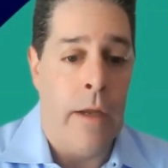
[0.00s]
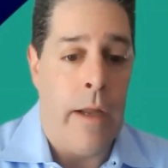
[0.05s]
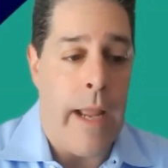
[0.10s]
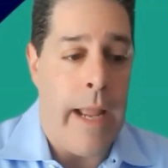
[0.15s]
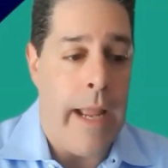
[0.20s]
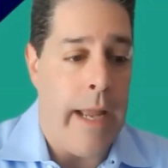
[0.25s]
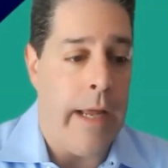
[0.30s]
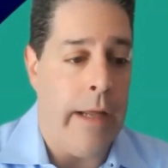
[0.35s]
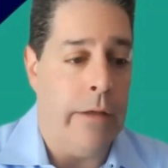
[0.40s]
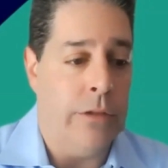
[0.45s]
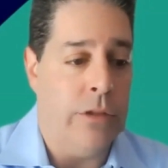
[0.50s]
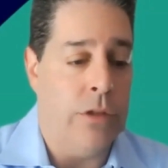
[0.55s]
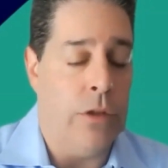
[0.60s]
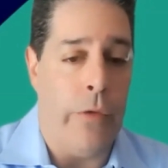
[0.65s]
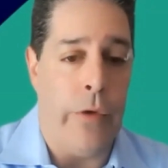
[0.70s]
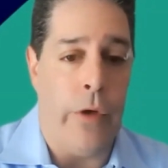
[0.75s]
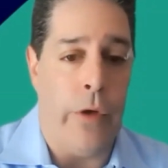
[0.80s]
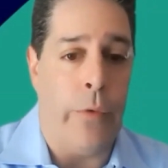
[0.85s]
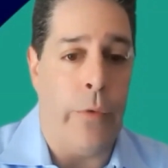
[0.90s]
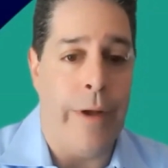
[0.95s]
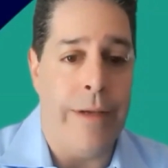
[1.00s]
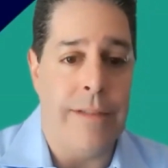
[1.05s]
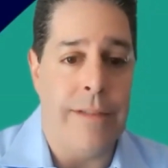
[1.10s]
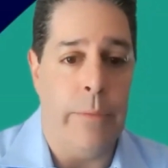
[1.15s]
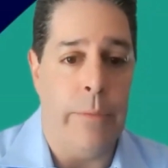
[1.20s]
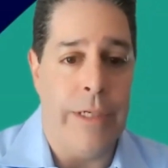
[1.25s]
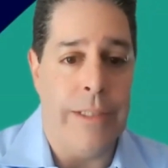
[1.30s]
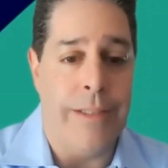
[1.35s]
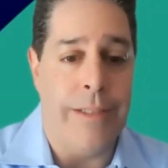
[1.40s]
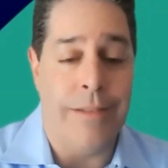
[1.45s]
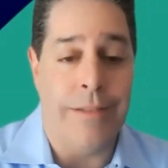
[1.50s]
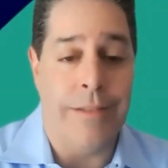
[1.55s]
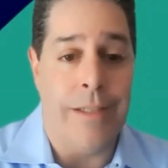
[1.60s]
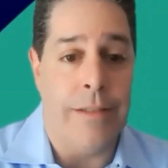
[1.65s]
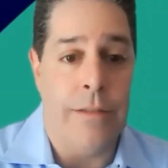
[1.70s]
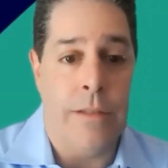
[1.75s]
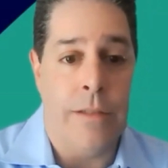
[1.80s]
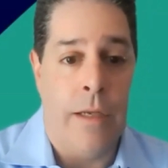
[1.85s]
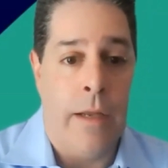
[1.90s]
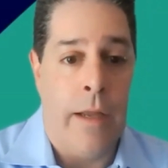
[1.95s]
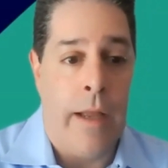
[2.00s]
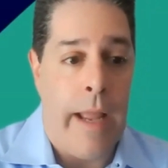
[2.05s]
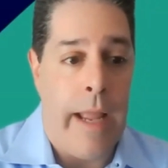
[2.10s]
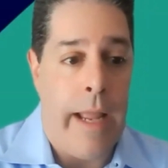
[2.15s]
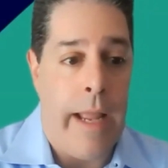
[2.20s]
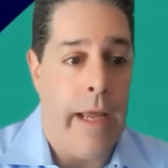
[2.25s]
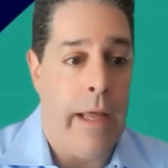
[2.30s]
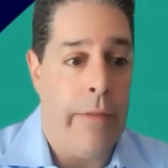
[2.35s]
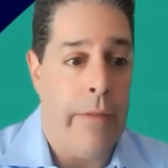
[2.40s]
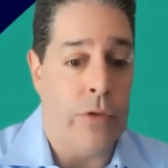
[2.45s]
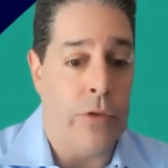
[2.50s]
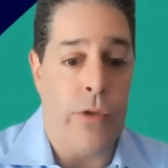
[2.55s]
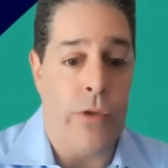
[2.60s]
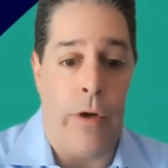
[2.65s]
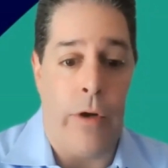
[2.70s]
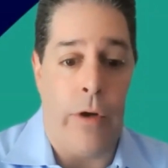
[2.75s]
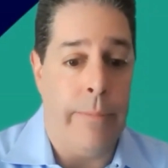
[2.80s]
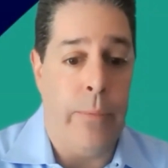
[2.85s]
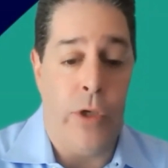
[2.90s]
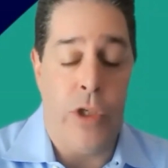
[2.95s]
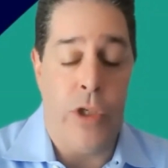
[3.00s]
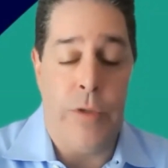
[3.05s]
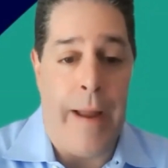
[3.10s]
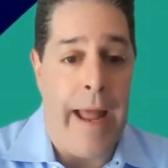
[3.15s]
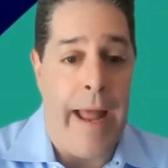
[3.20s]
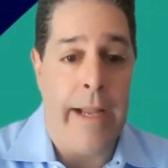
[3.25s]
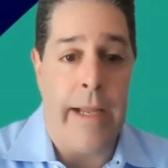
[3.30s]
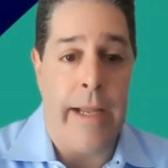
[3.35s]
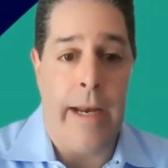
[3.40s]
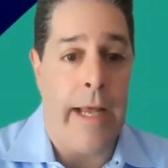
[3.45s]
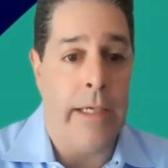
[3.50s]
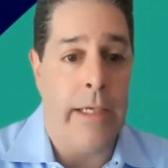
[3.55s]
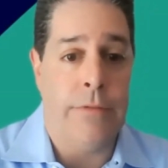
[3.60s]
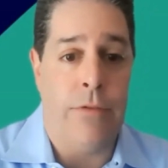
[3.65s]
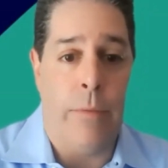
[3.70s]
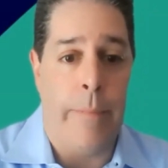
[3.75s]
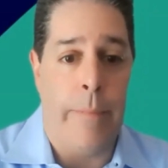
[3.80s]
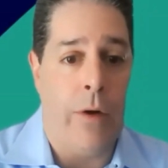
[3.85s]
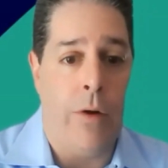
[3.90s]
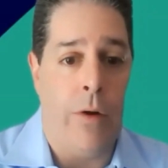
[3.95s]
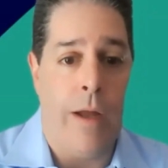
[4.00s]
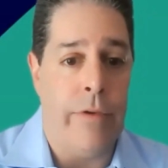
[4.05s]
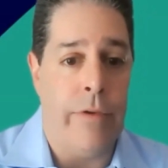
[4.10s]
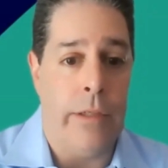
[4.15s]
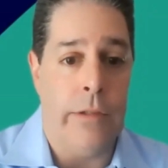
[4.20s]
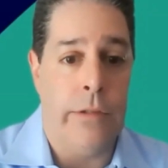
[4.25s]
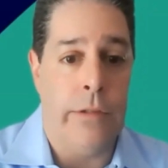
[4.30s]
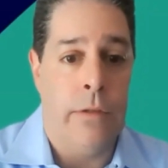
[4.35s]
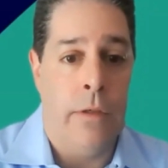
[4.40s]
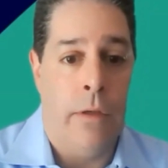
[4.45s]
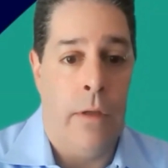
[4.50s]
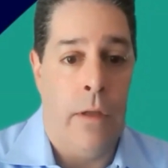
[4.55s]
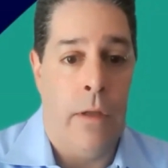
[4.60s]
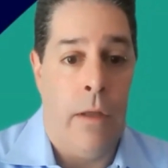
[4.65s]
And so they're increasingly resistant, and they're starting to push back and ask for better evidence.